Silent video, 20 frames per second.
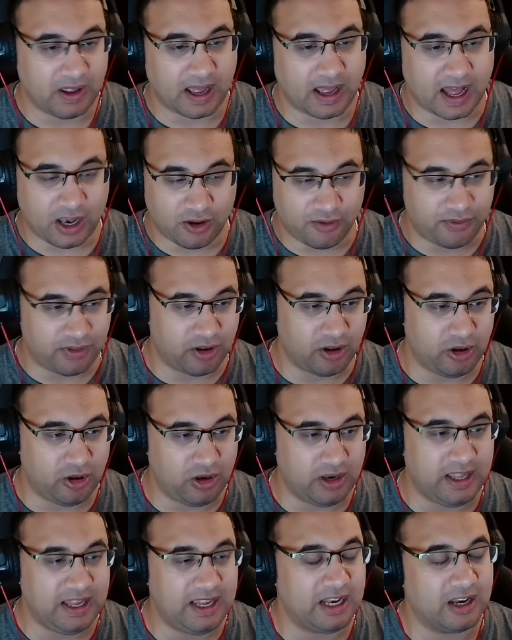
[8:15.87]
I love the
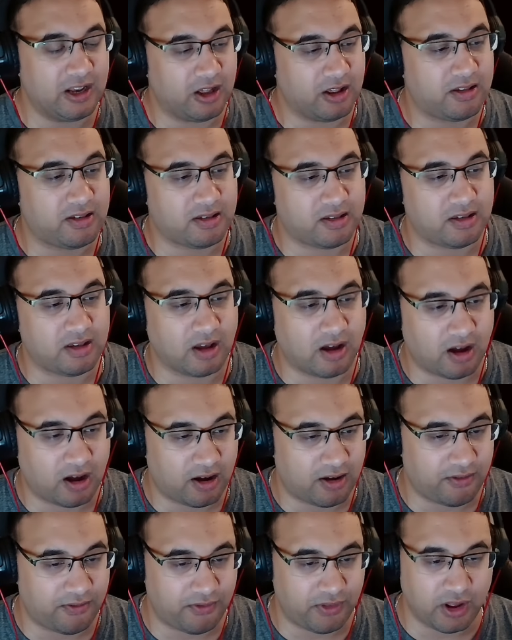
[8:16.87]
uniqueness
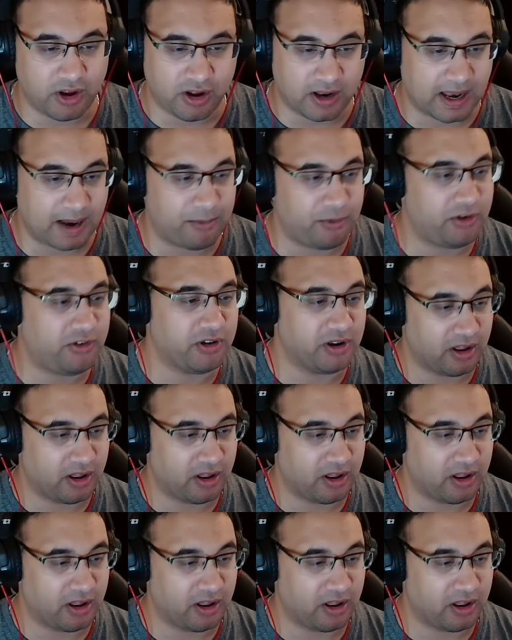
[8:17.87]
of the collaboration